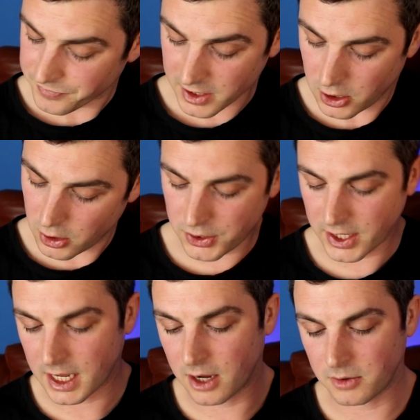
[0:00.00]
The other
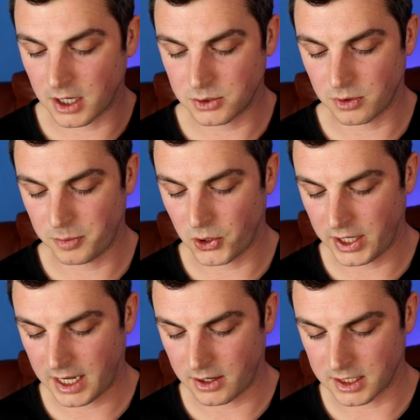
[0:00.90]
thing I just want to point
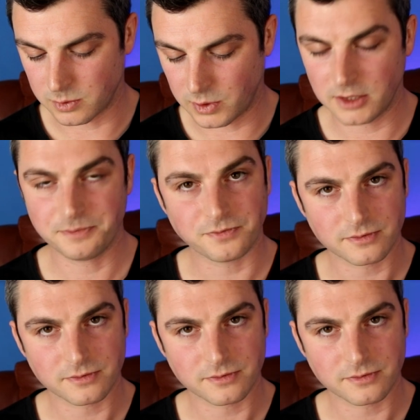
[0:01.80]
out as well,